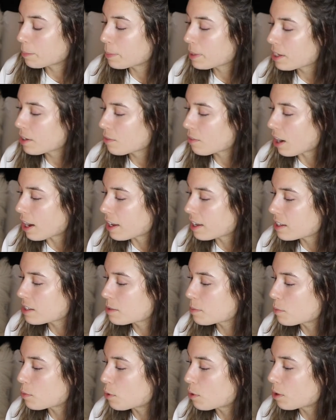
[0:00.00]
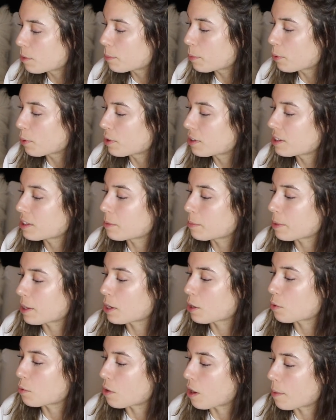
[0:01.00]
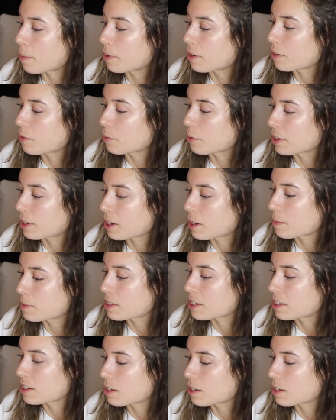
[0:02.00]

Being right is more important than being cooperative when it comes to